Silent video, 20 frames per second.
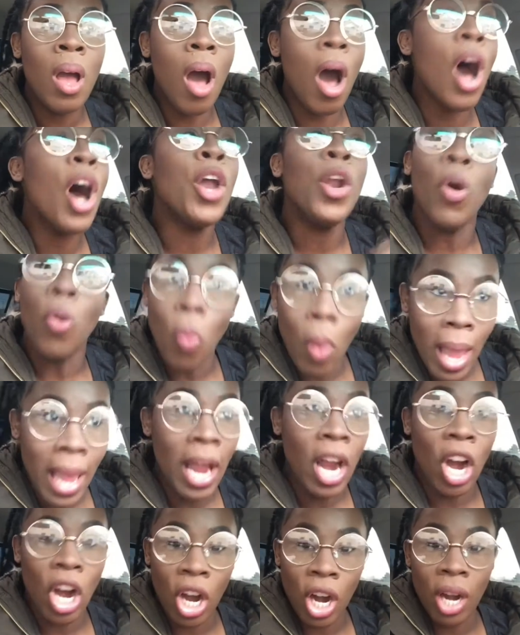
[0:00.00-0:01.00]

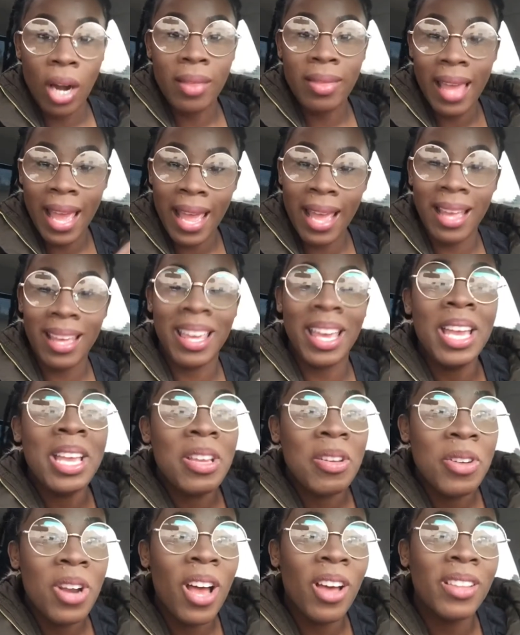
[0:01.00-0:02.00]
unaware that,
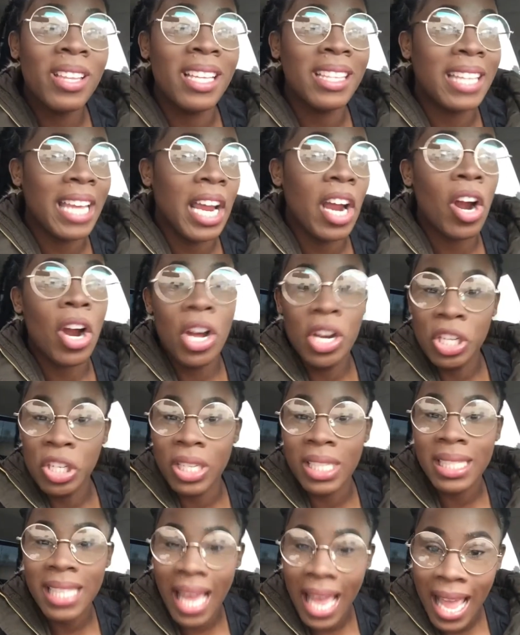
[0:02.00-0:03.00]
that they are under
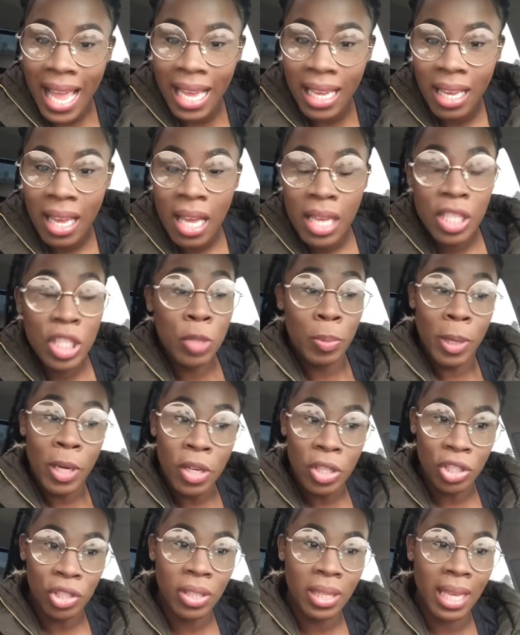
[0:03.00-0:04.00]
attack
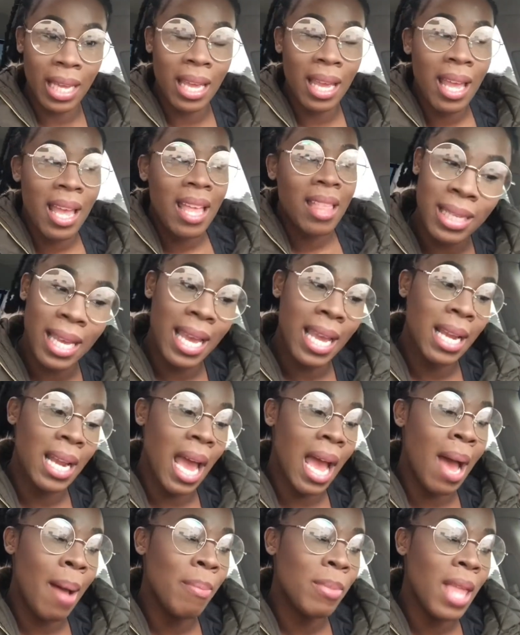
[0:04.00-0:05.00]
spiritually. And
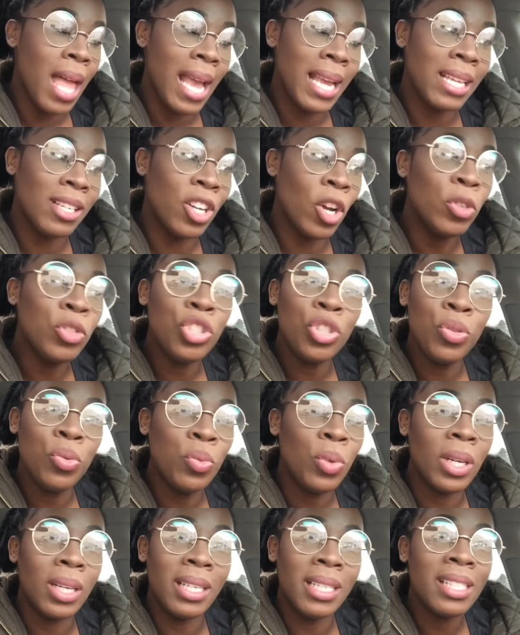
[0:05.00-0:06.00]
I'm like, don't
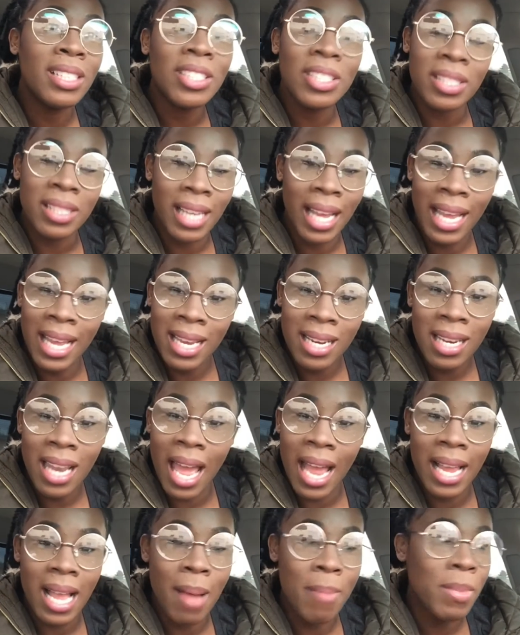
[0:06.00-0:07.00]
you understand?
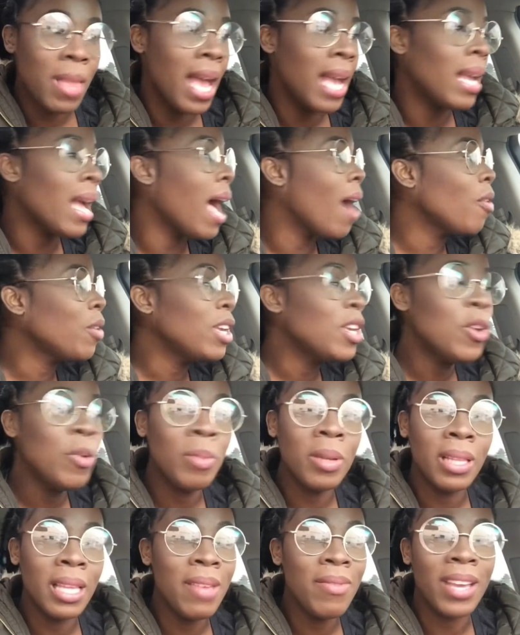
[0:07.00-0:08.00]
Like, I'm like, how can you
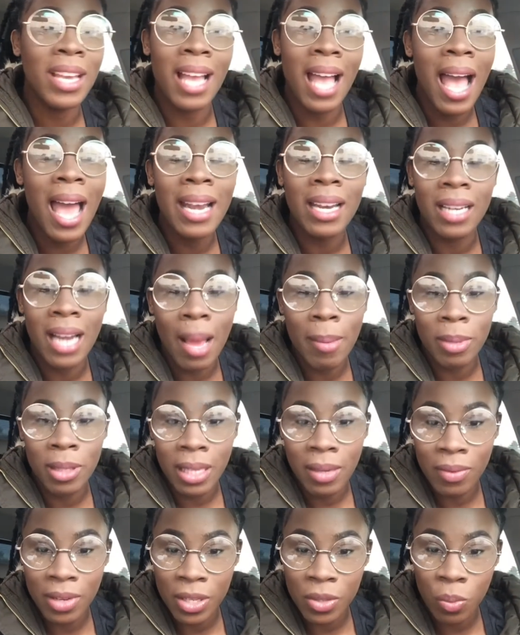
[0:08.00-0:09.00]
believe in God and not
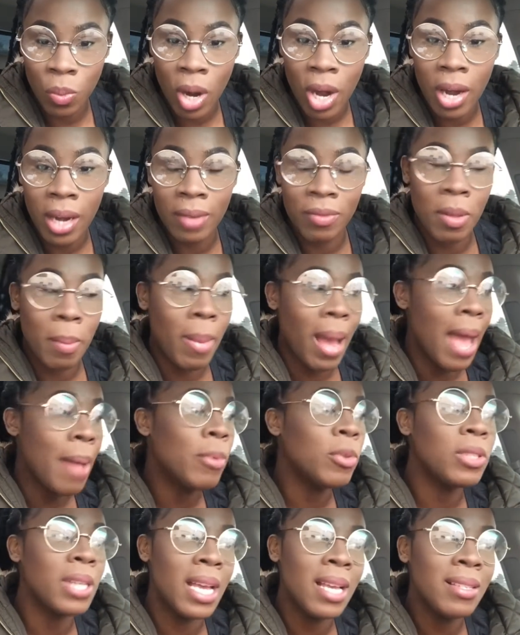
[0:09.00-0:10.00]
believe in his word? If the
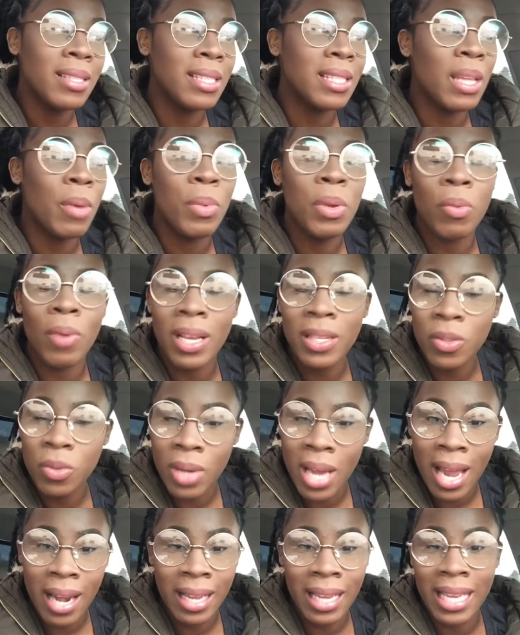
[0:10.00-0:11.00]
Bible tells us that we wrestle
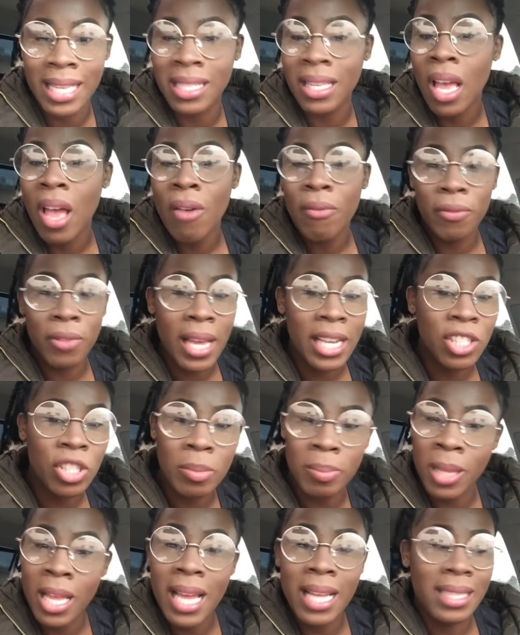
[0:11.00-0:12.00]
not against flesh
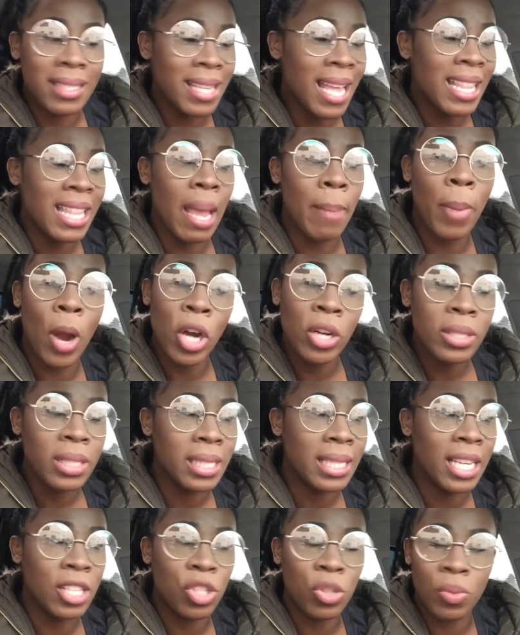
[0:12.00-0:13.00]
and blood, it's not that
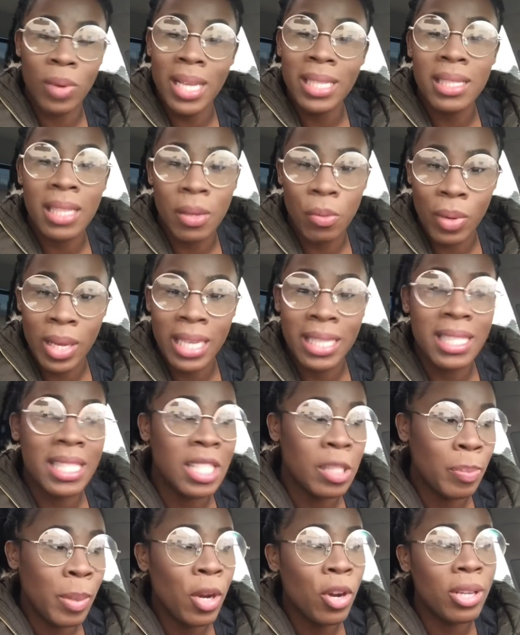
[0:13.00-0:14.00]
person that you're wrestling with. It's the
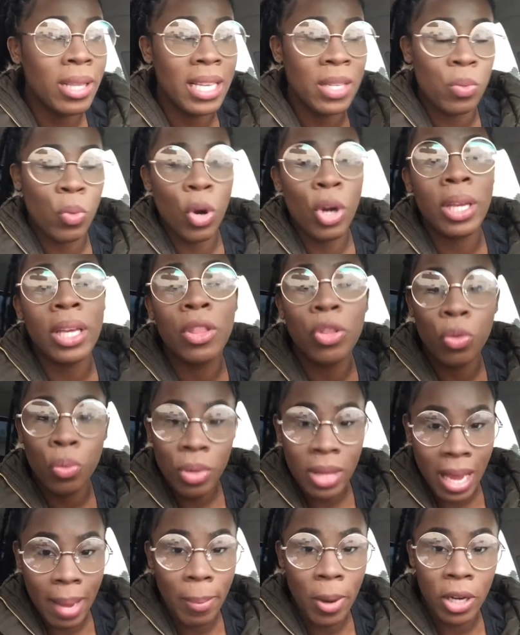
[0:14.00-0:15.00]
spirit that's working through
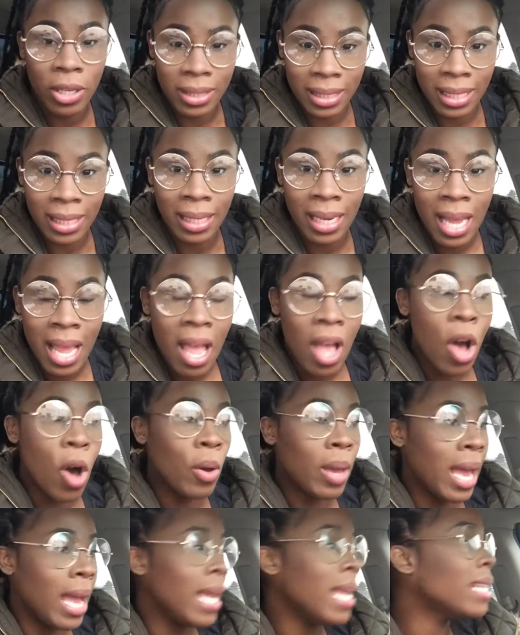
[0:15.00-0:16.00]
that person.
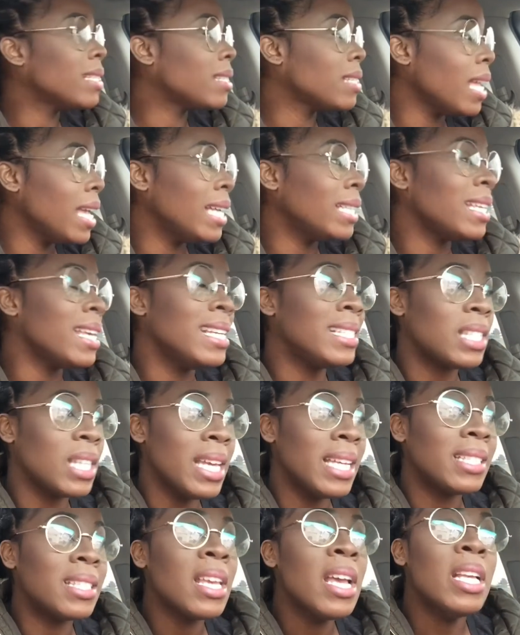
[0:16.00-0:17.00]
Okay.
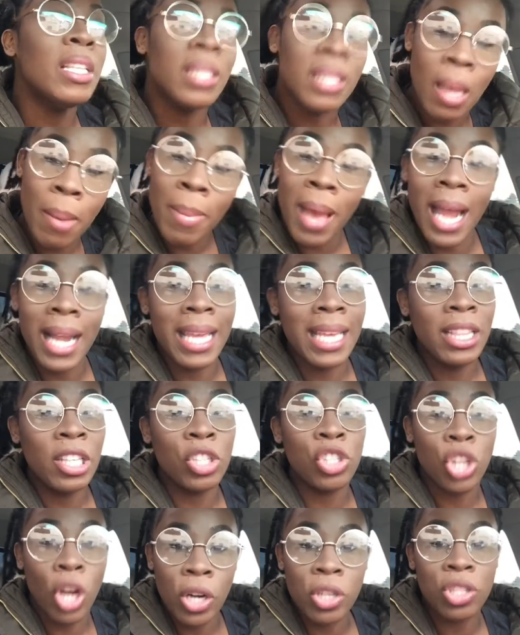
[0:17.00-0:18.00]
It's somebody in
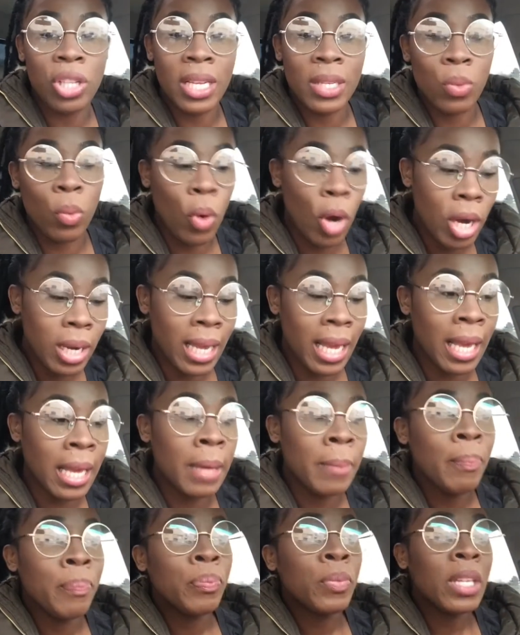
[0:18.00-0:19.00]
the church that's
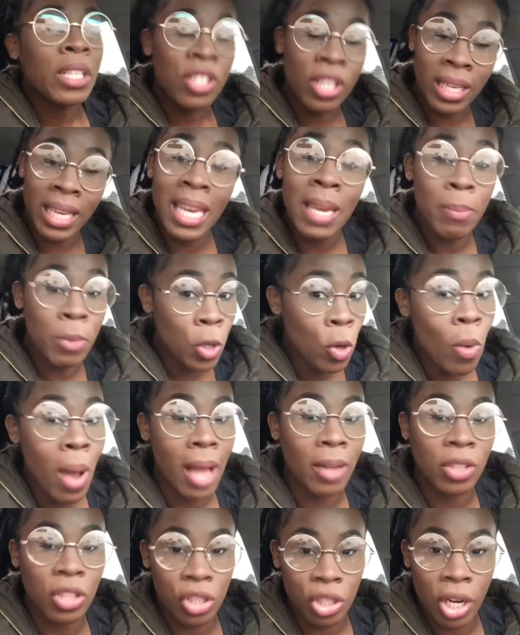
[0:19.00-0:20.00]
working to keep you
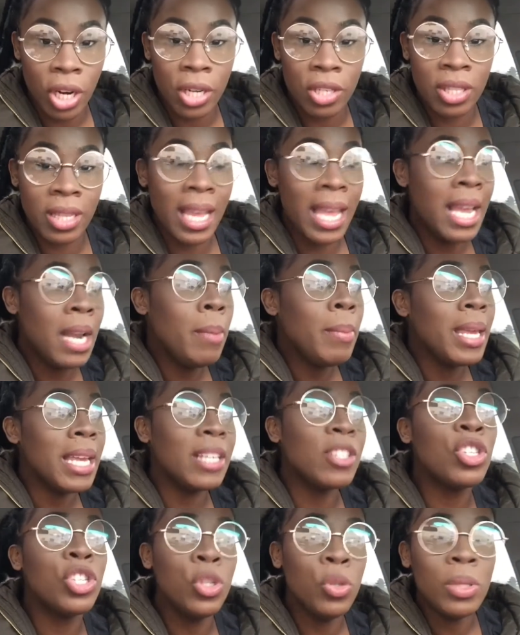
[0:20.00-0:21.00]
out the church. The enemy
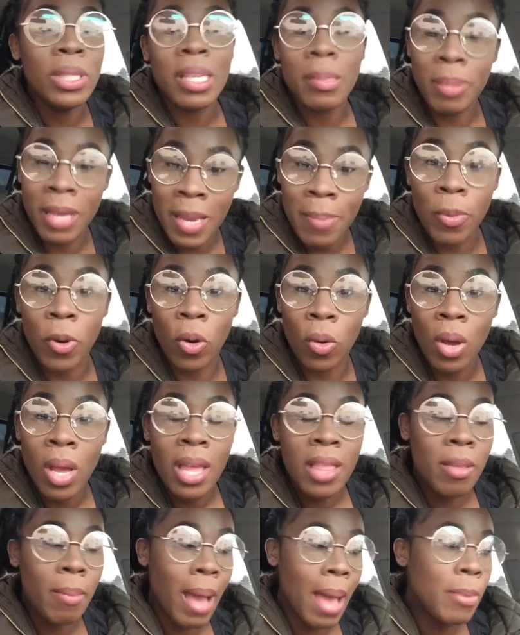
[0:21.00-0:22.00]
is using people.
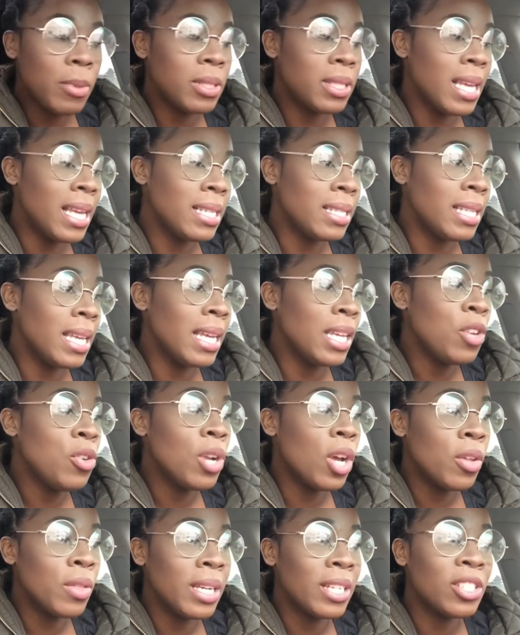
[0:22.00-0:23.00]
The Bible says that,
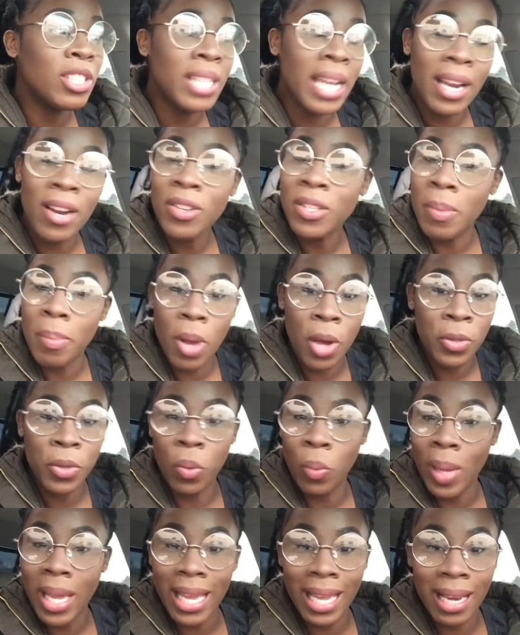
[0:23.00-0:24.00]
there's tares among
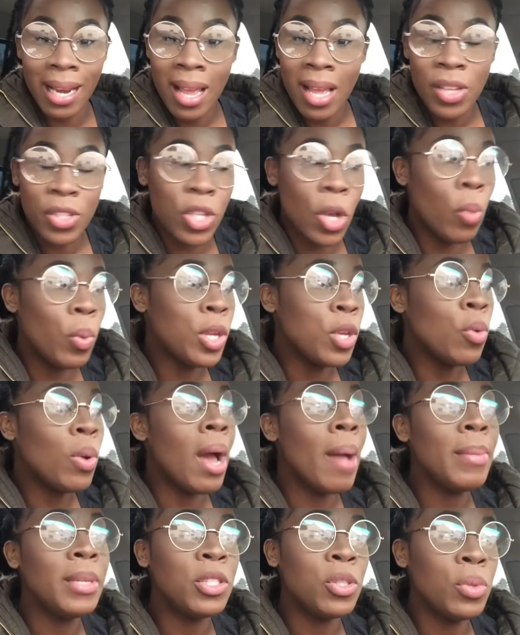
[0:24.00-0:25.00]
the wheat. So when you
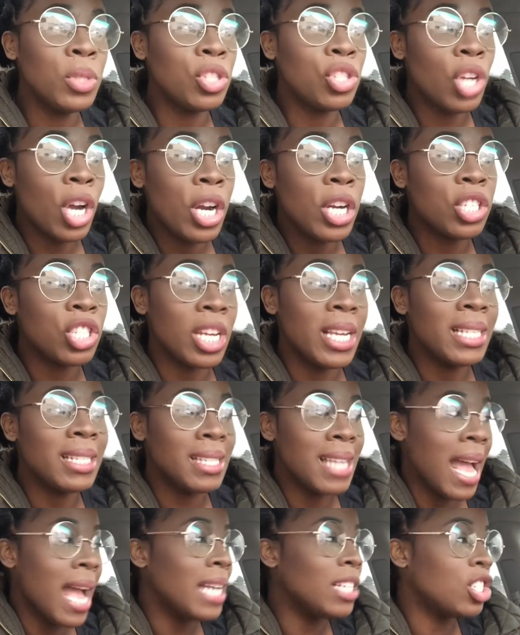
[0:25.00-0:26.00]
come into a church, it's
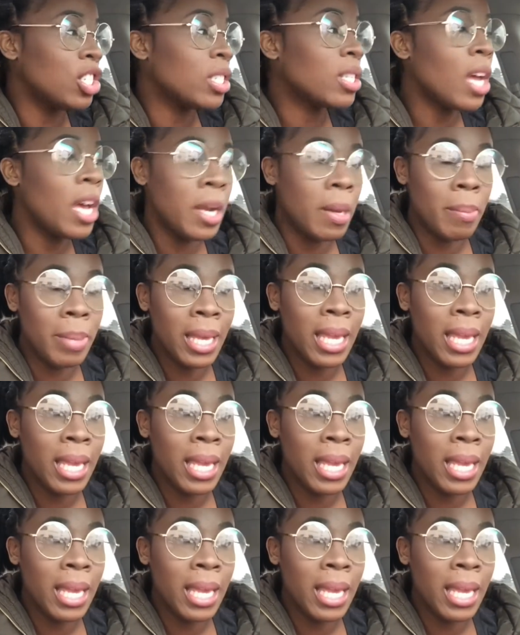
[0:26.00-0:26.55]
not just going to